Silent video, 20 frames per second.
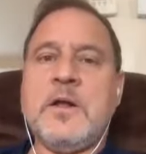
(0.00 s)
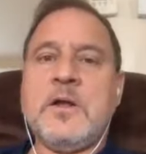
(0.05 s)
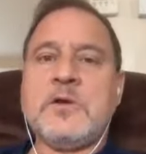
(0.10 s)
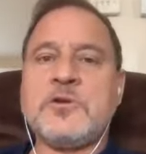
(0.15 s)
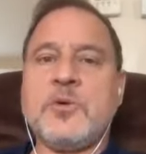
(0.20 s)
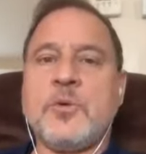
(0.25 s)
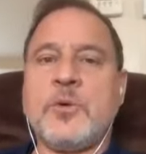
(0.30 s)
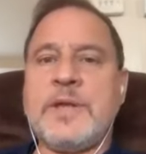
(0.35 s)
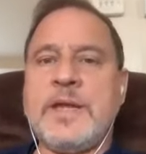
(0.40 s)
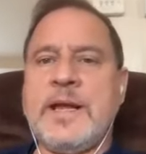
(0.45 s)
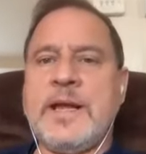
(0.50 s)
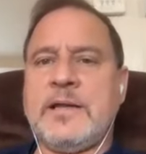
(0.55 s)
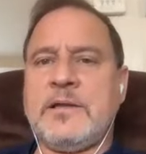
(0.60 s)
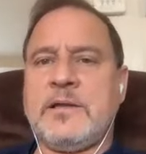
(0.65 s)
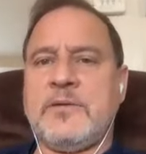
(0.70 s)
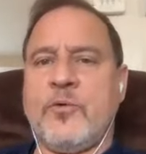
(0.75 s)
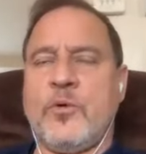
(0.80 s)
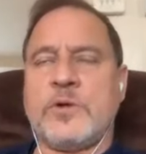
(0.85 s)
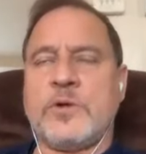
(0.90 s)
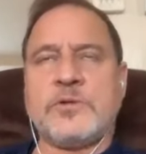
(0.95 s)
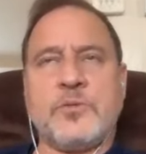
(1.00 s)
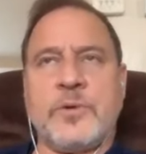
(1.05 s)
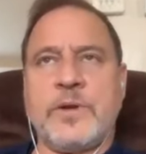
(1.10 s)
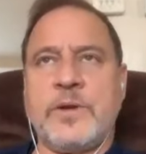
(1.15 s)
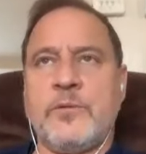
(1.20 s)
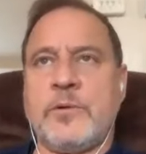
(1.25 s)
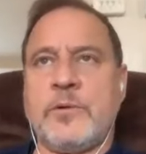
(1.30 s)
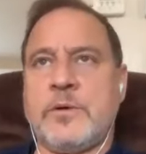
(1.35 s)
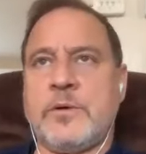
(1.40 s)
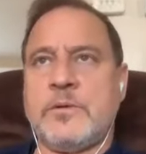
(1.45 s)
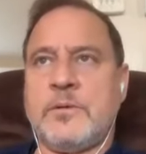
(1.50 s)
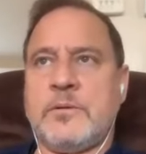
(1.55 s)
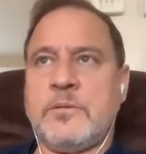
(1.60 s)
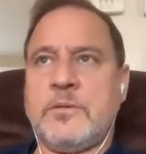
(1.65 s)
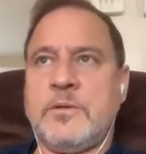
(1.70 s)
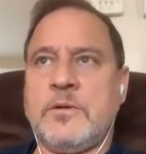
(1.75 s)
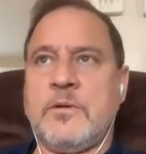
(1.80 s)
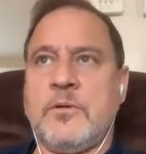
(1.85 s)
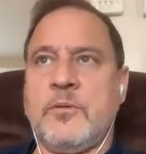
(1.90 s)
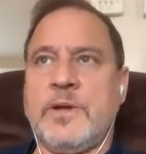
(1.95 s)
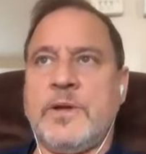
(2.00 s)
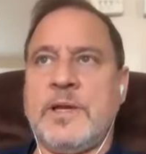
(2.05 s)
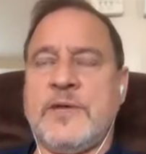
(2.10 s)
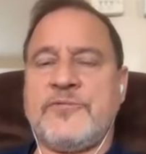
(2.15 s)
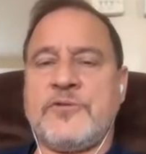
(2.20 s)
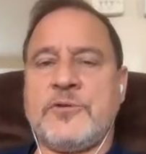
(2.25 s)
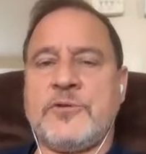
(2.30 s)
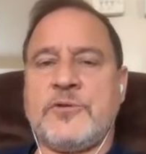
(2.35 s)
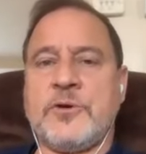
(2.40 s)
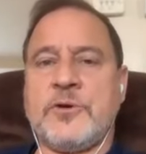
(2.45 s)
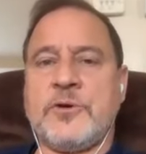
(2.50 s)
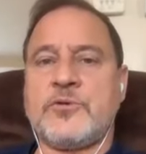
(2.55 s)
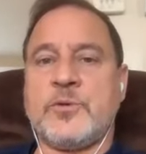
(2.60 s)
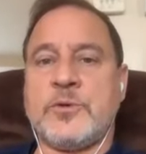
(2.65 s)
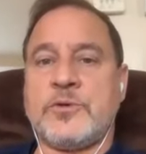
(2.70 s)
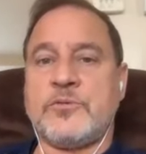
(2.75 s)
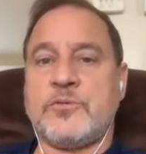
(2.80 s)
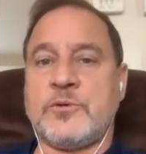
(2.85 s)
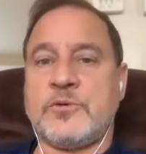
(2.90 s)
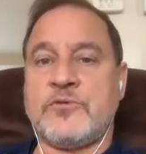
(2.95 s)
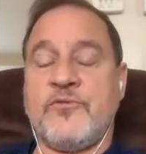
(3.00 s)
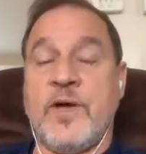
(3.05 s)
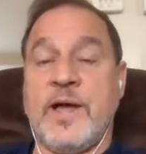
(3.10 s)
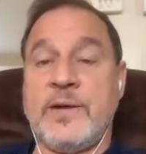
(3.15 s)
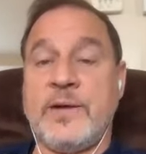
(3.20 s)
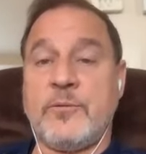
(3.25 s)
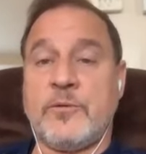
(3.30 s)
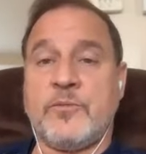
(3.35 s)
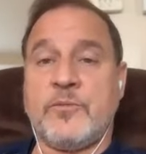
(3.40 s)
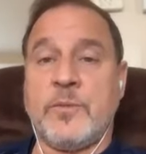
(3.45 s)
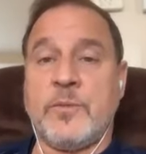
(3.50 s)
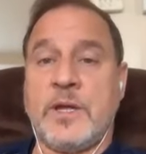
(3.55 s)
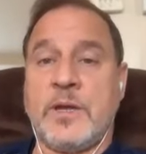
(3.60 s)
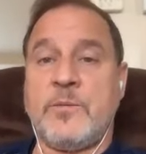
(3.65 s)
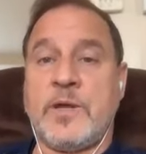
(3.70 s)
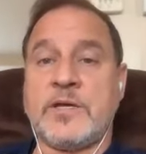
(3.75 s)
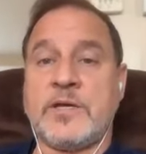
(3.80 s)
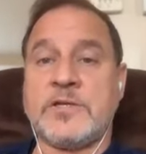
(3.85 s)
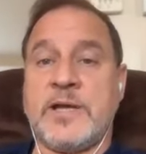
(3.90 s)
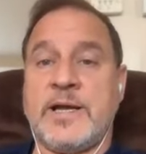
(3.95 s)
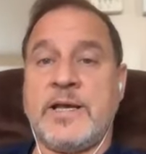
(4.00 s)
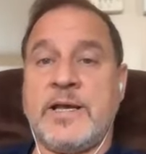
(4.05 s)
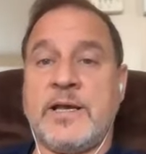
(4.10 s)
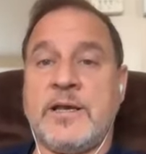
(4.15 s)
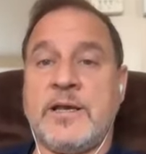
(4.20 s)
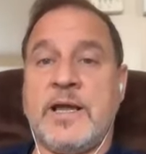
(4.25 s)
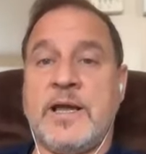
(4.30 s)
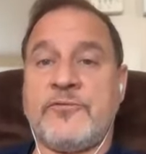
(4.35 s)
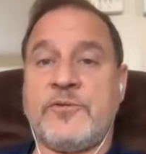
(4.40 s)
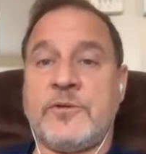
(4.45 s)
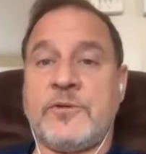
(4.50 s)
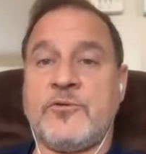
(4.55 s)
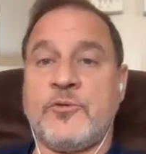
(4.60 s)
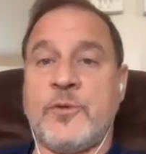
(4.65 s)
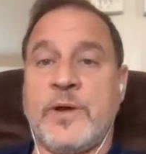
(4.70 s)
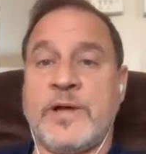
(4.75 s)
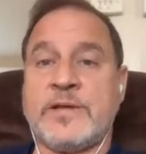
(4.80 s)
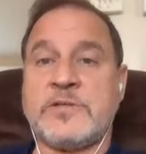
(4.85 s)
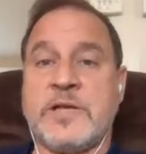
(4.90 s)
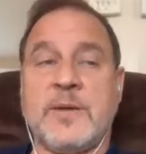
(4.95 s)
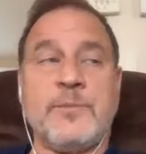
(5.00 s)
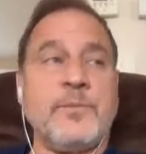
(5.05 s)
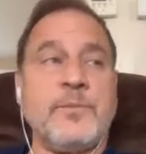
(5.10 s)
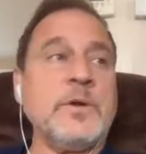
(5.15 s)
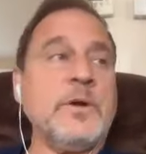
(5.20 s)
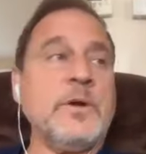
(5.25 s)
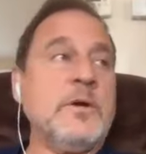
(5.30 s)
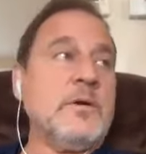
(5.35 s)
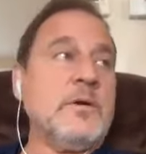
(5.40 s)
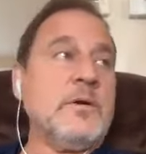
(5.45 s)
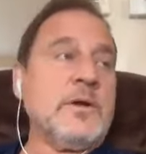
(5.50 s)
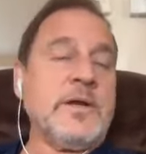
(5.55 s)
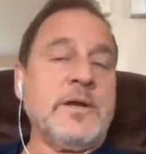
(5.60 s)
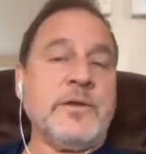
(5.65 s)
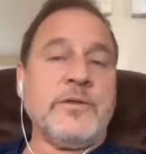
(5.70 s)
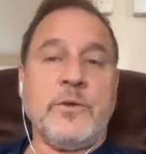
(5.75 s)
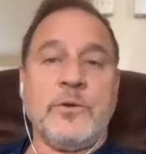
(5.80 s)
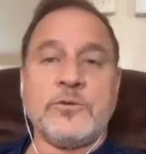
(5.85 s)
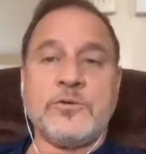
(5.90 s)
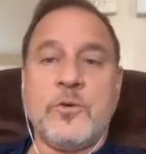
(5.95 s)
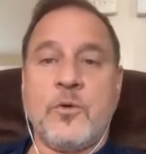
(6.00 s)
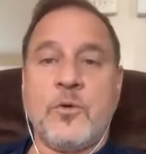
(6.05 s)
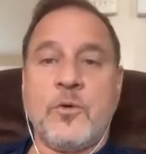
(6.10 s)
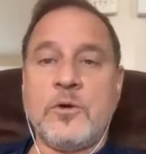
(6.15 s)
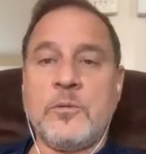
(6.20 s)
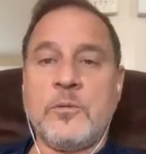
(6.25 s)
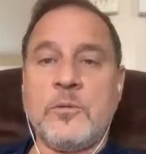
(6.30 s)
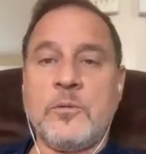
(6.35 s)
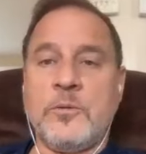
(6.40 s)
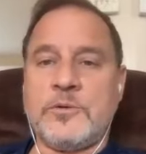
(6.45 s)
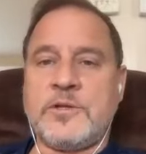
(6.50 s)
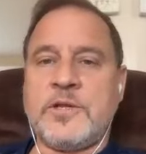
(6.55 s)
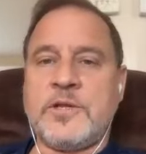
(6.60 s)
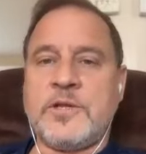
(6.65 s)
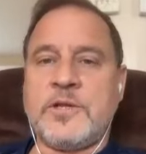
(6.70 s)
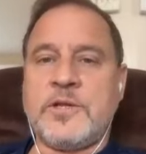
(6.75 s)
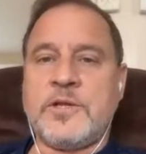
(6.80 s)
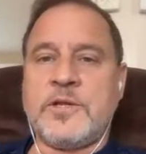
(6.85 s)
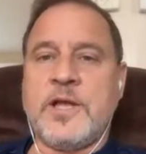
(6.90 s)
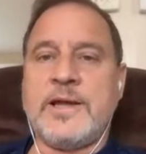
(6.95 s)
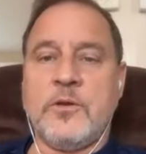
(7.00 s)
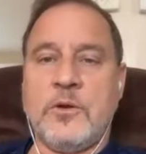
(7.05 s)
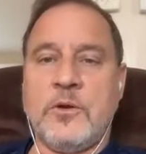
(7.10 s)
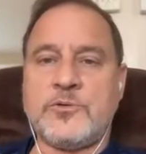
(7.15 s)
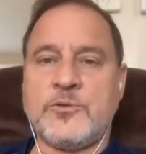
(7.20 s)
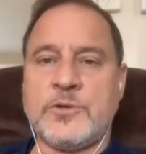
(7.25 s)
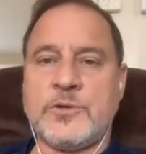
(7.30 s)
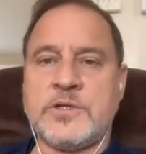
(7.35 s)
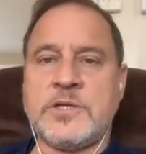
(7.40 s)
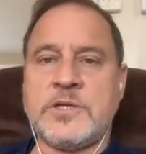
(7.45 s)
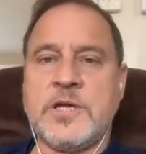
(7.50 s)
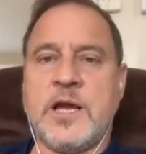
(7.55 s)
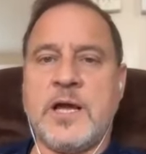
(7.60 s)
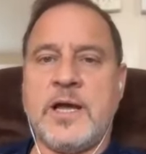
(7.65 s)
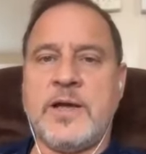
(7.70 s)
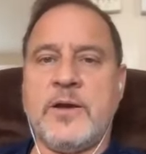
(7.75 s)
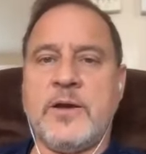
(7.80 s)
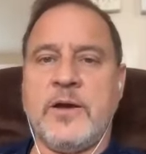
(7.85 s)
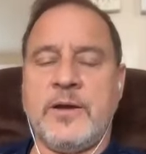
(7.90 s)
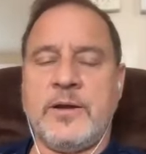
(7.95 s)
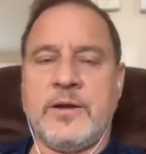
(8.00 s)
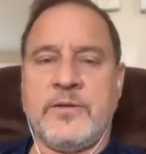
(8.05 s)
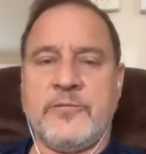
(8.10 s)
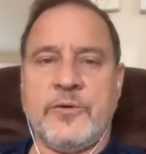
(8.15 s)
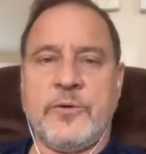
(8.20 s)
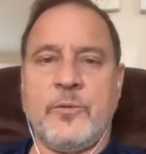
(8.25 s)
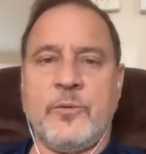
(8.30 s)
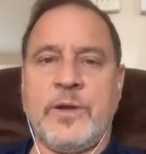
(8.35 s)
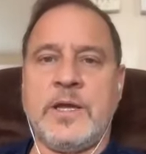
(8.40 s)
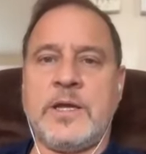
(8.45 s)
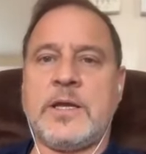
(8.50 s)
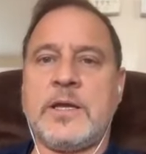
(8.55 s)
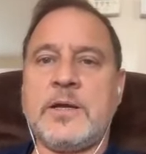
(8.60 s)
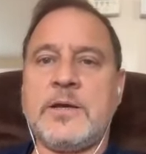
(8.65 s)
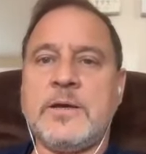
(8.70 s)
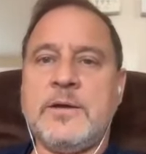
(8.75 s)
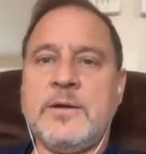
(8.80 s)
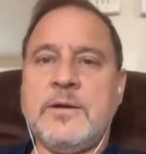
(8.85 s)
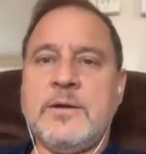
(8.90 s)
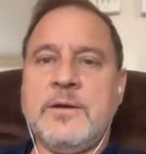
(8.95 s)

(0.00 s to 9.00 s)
So when they got divorced, we were, you know, we left the church, which was fine with me because I didn't have to dress up in those horrible tight clothes with a tie on every week.